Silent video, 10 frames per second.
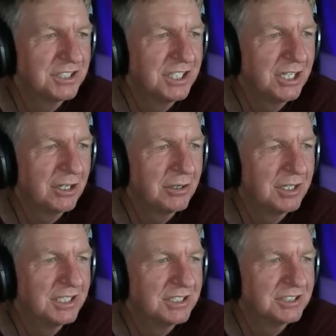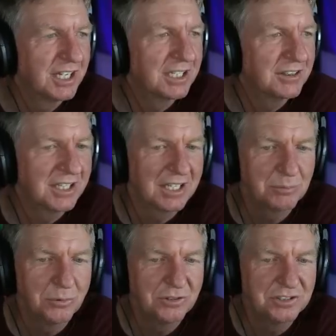Here is, I think I can
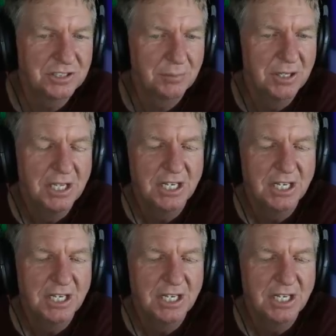pull this up.